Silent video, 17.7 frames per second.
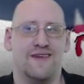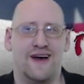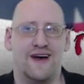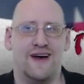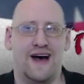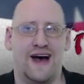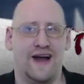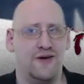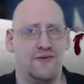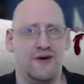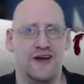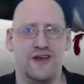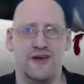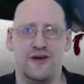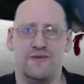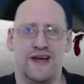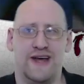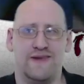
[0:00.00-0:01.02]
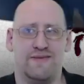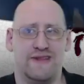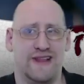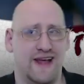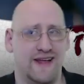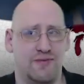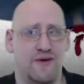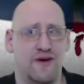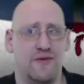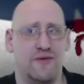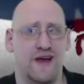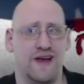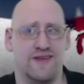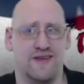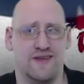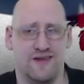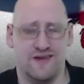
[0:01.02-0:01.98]
I don't know about you, man, but that's pretty
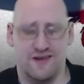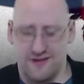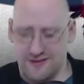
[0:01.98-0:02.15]
racist.